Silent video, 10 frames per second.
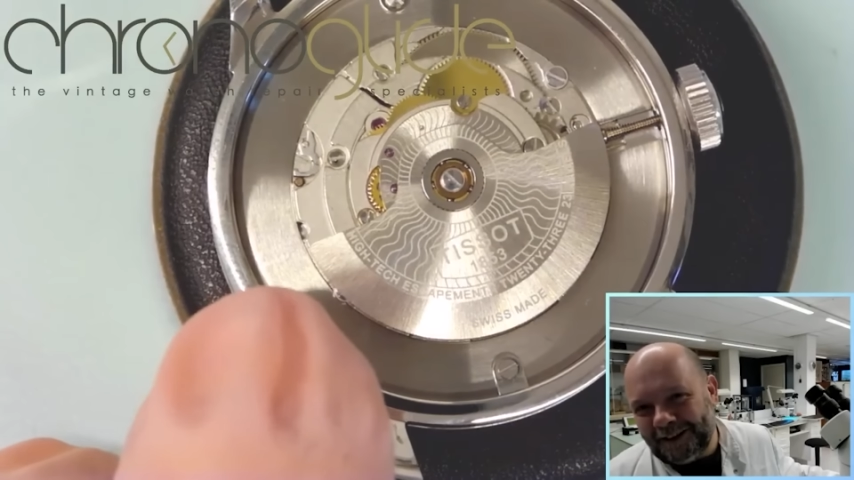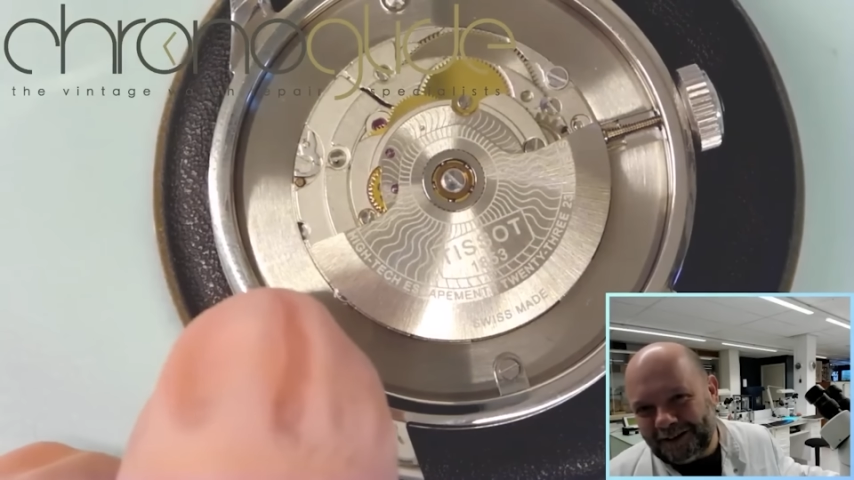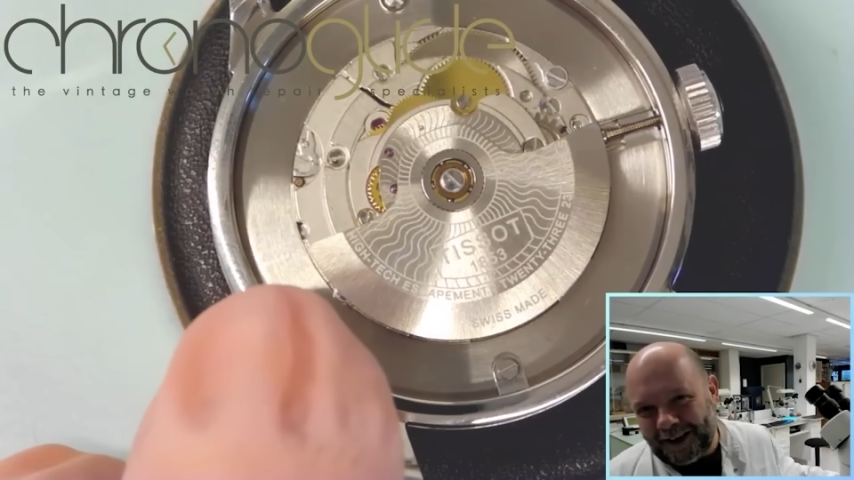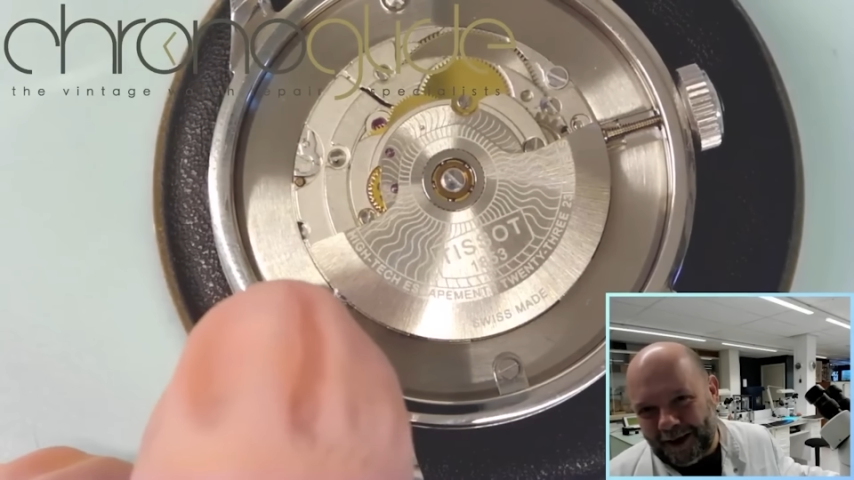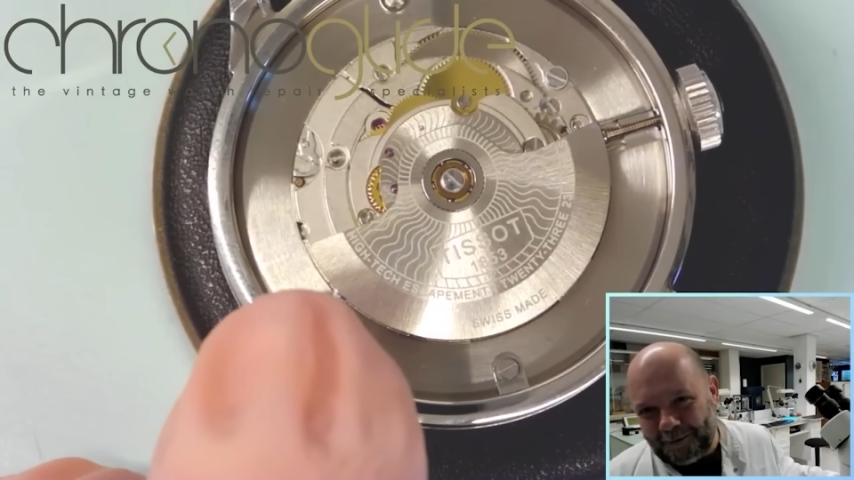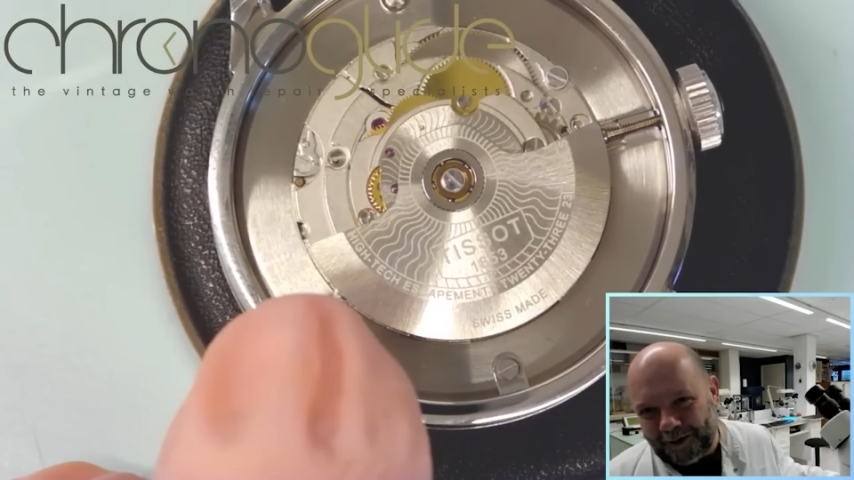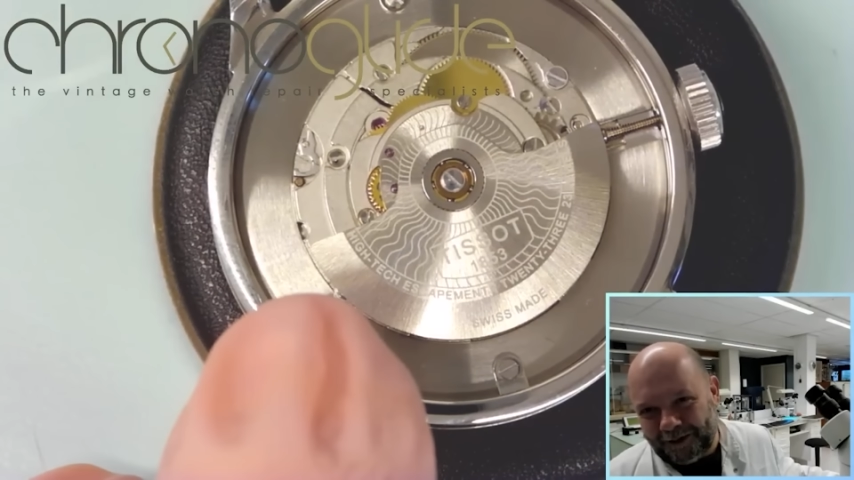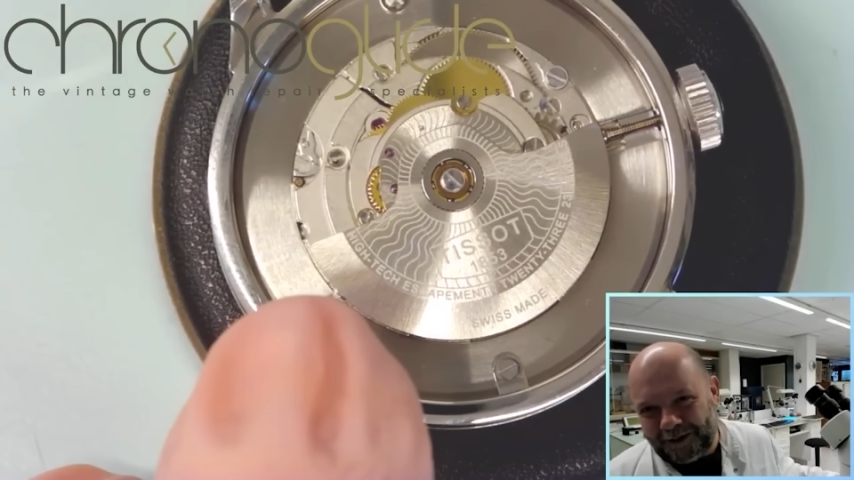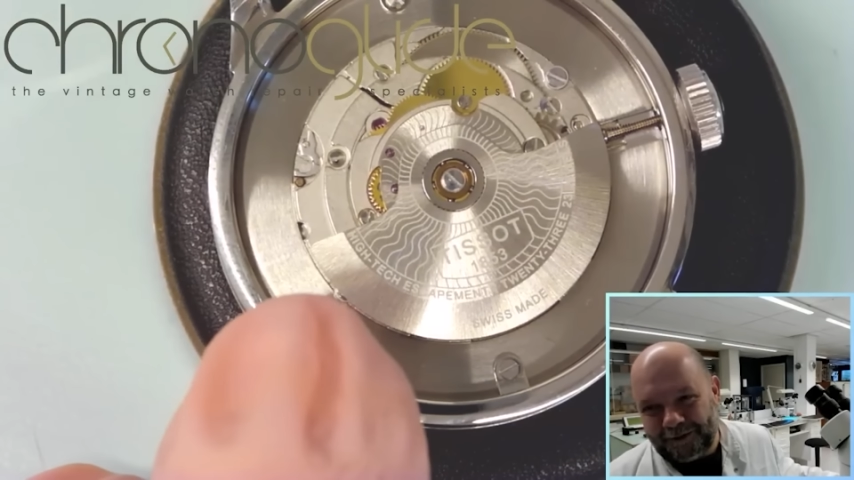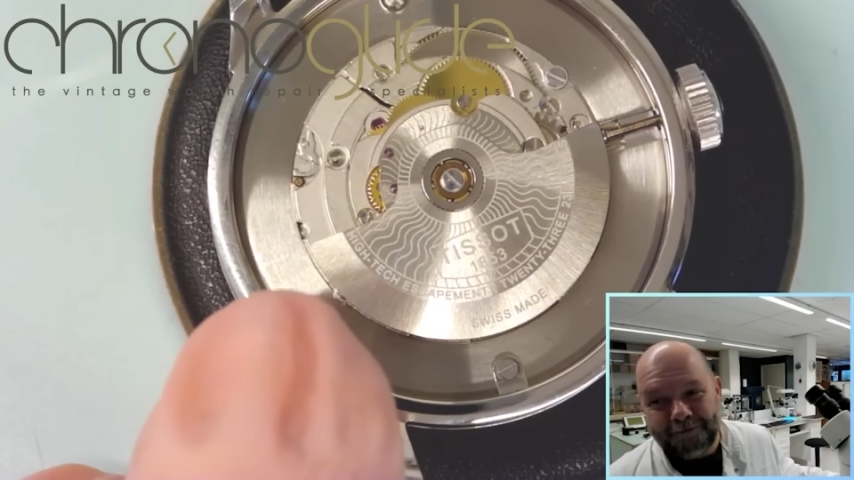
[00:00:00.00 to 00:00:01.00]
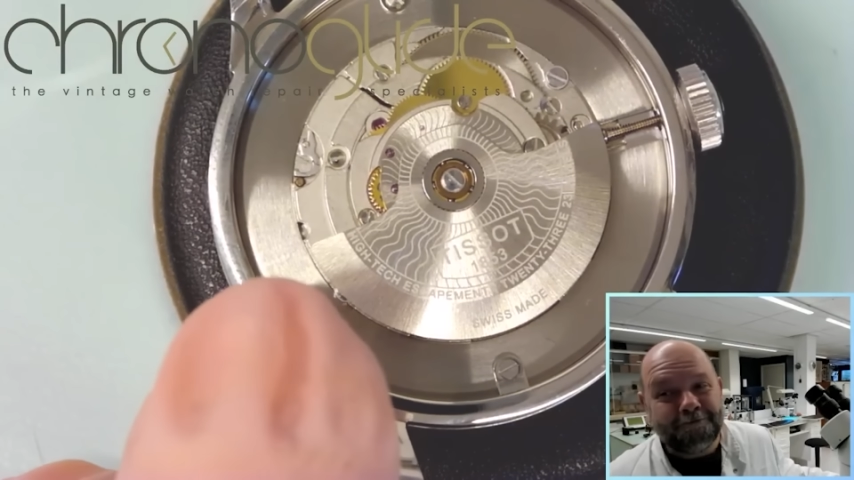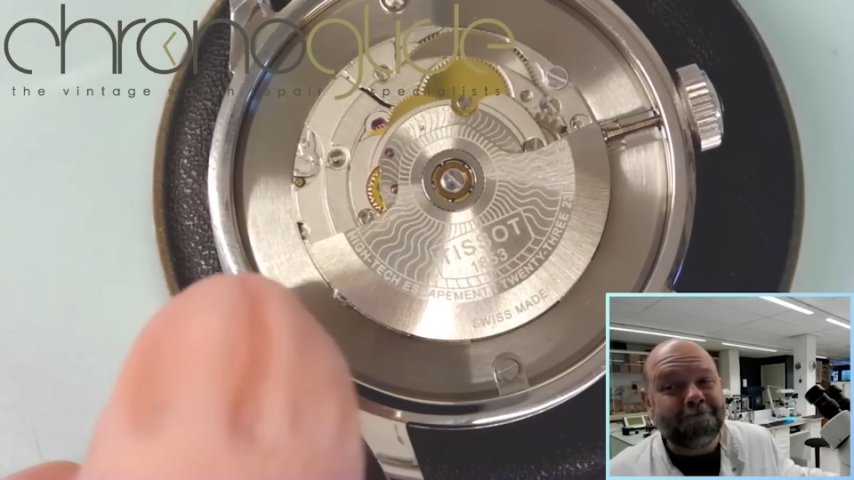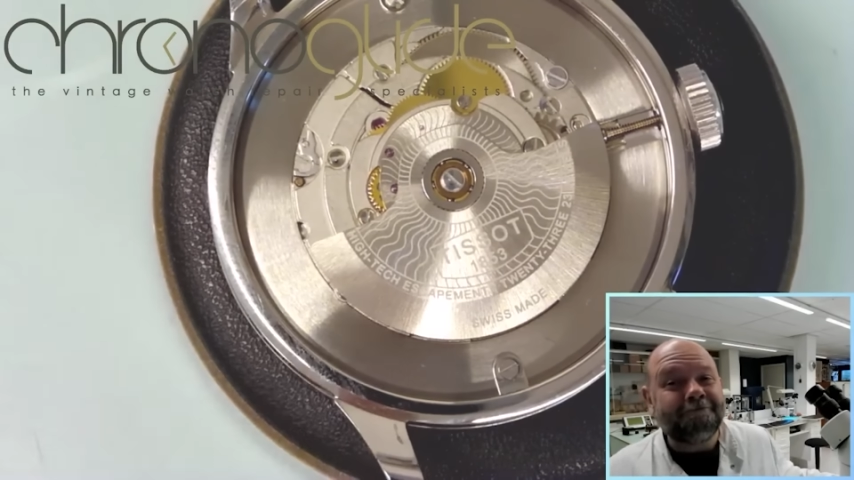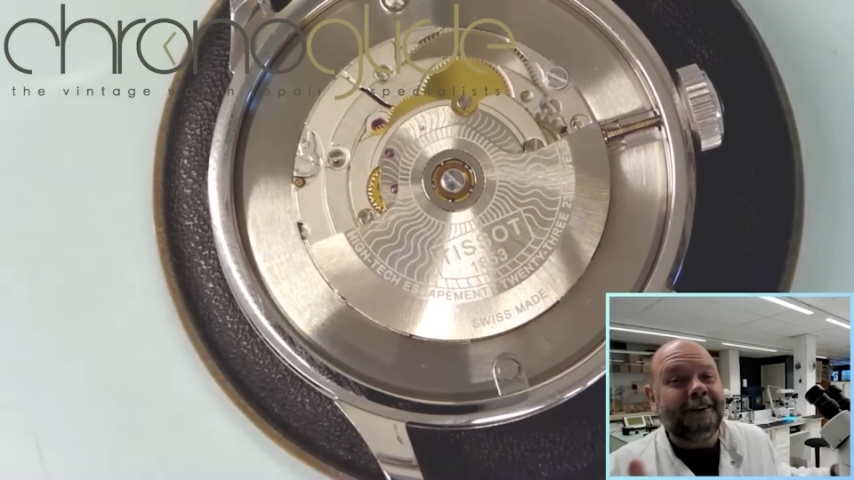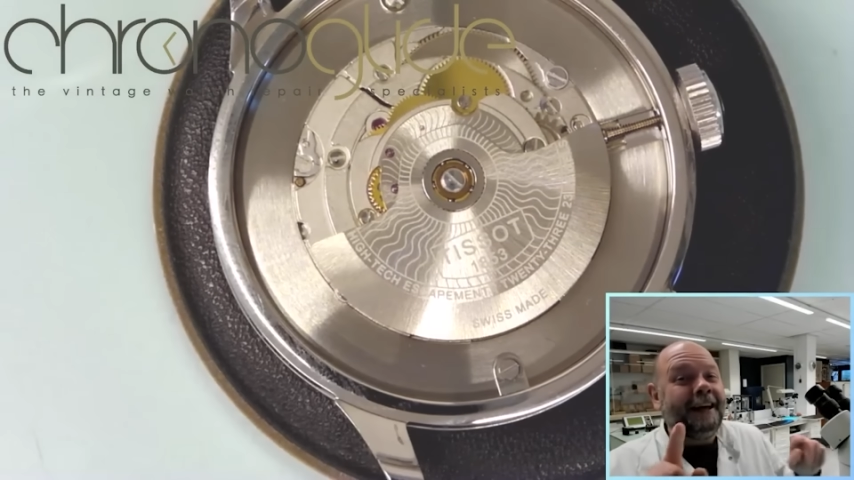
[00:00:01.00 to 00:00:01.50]
escapement.
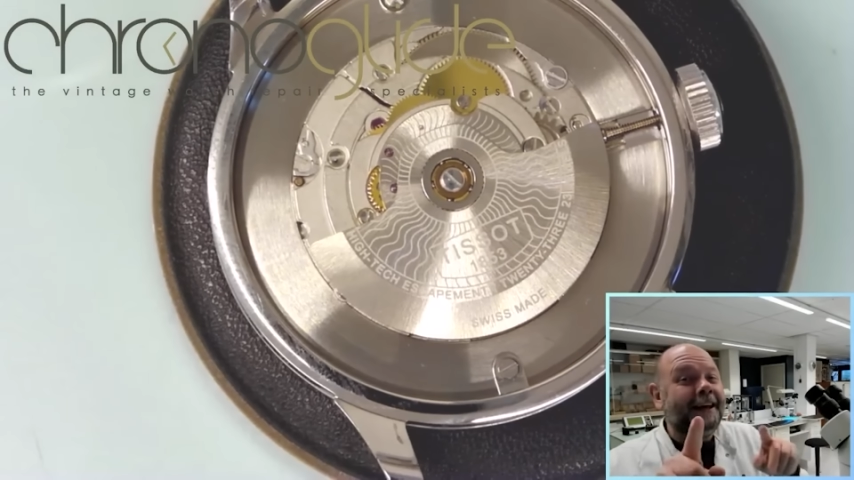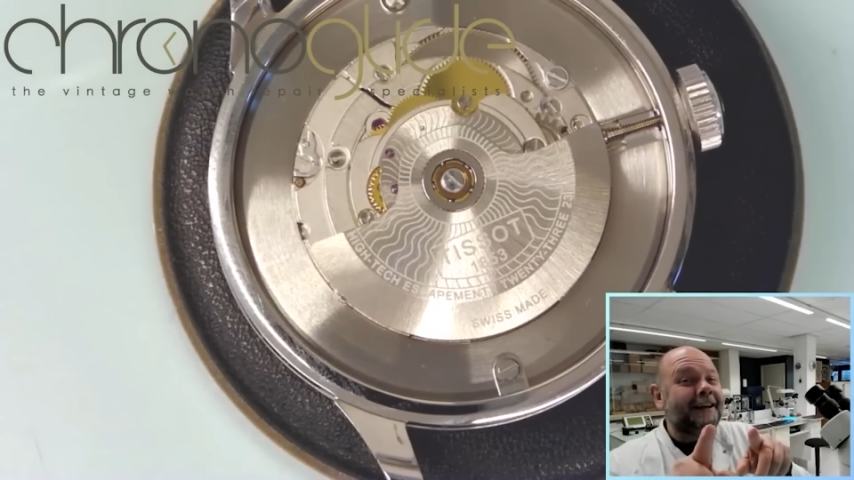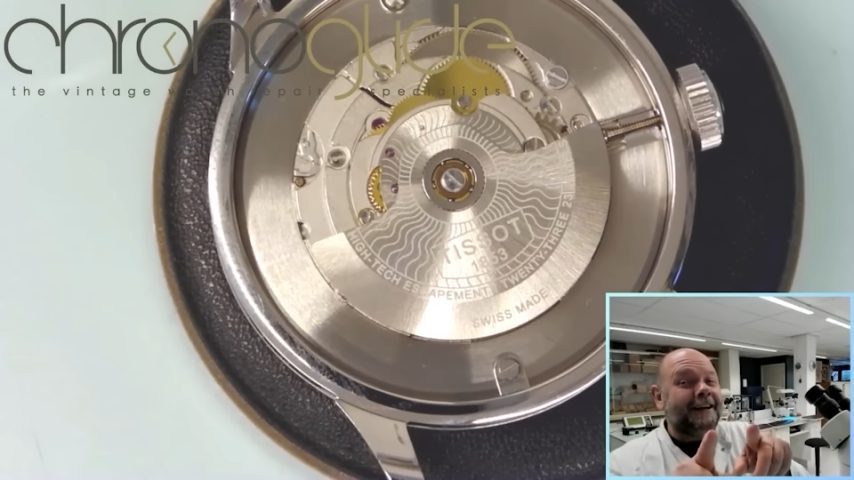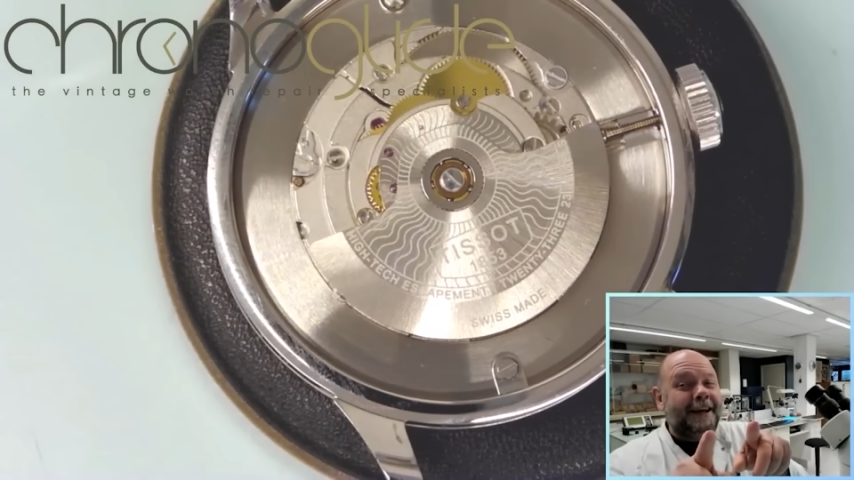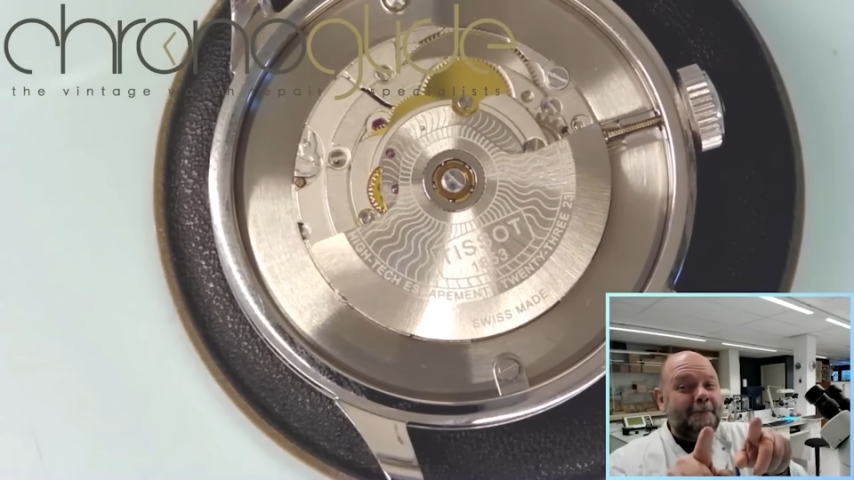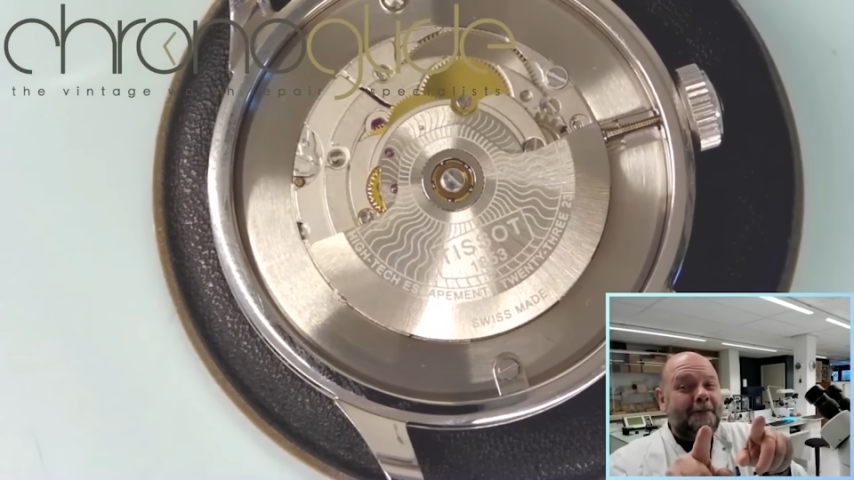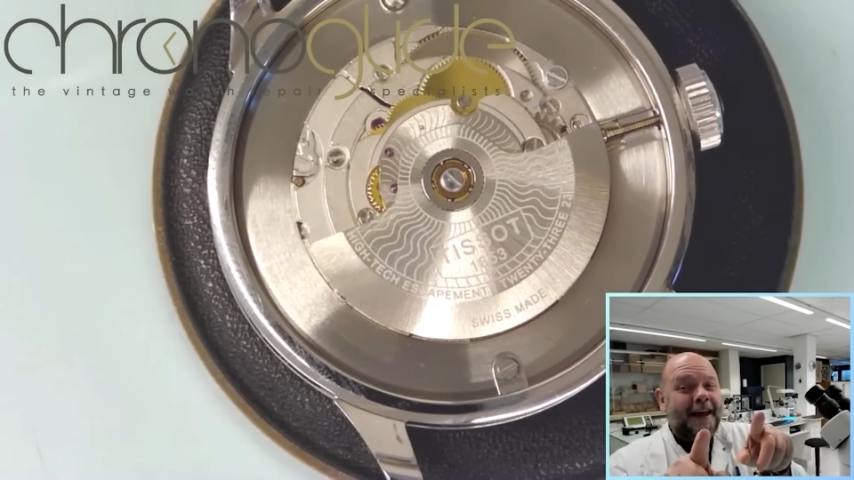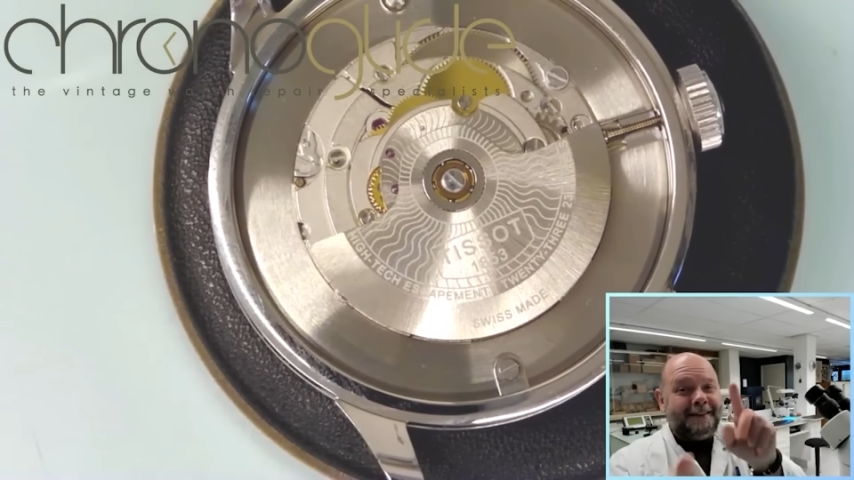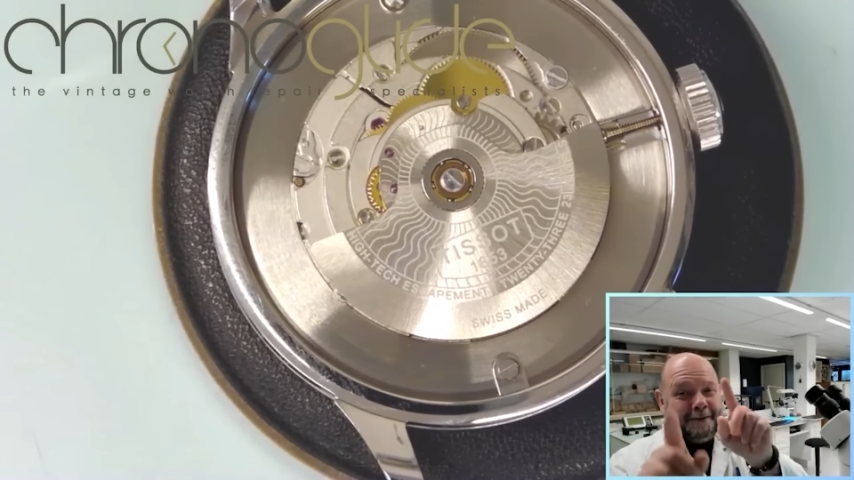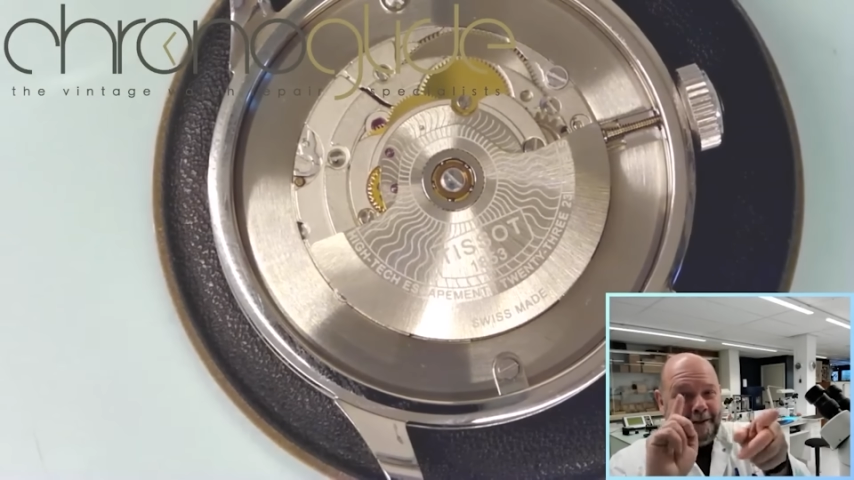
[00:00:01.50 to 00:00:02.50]
Keep that in